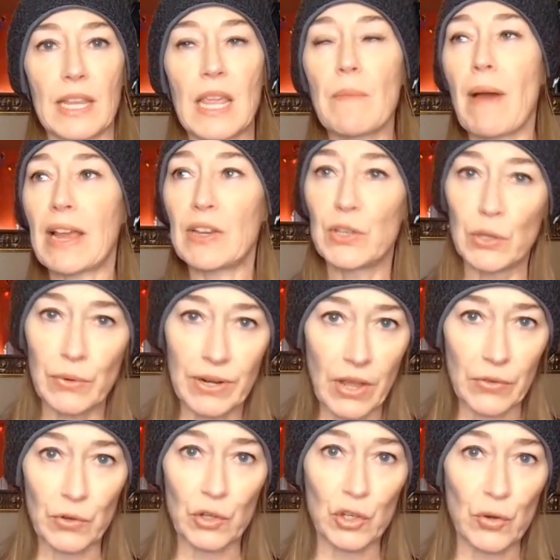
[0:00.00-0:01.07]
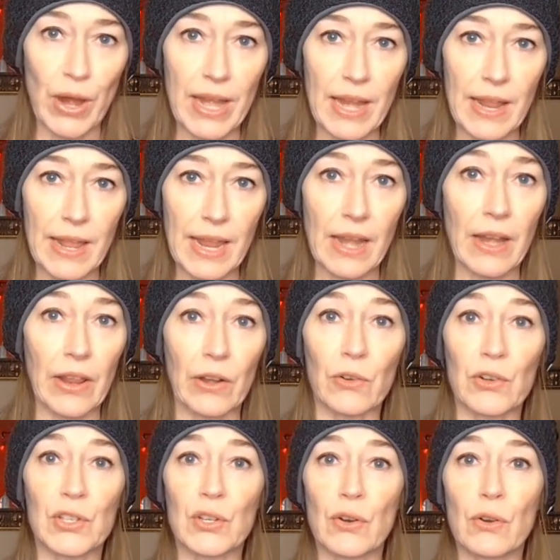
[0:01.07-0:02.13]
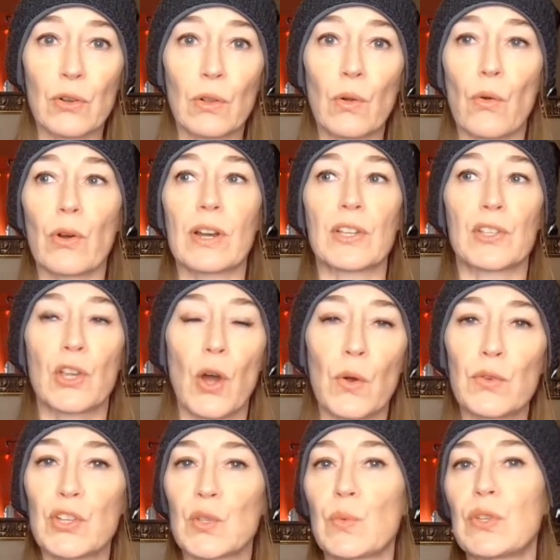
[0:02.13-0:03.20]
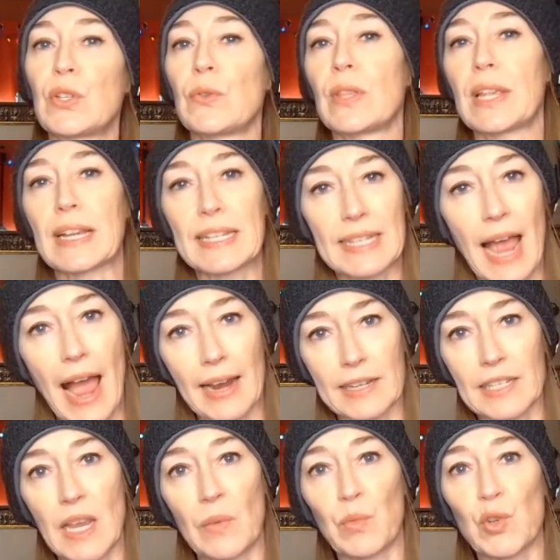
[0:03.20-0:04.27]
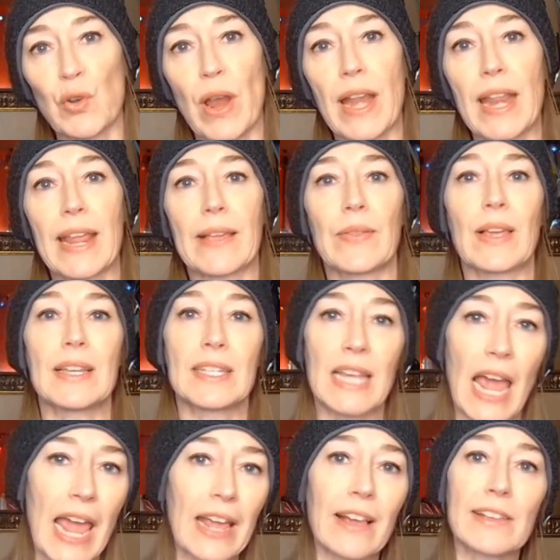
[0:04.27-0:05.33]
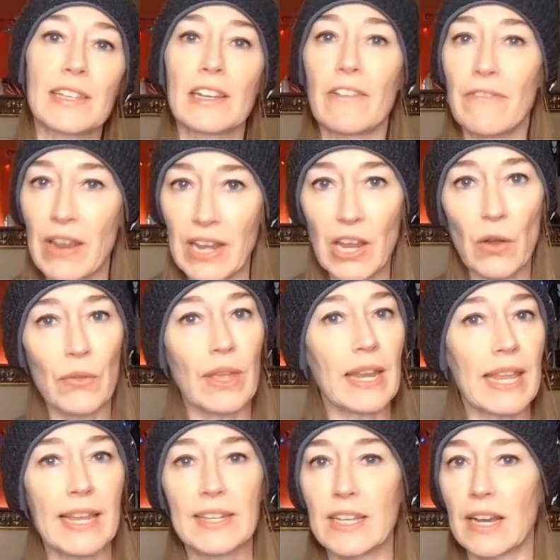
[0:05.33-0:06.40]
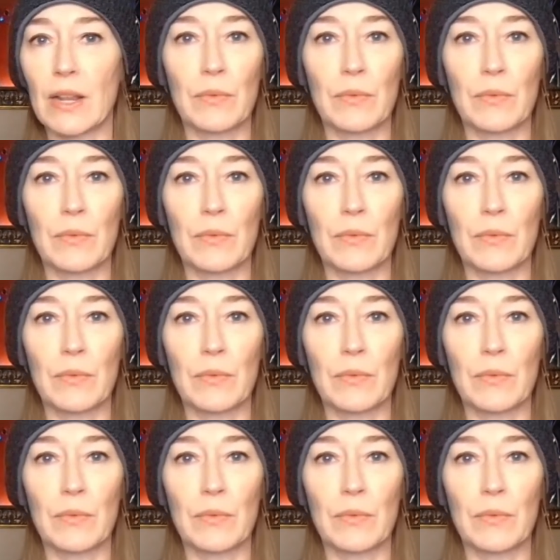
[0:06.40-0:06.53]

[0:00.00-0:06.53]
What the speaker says: He might do another training in Inner Circle, or his coaches would do the exact same training and then tag us in a video that he had done.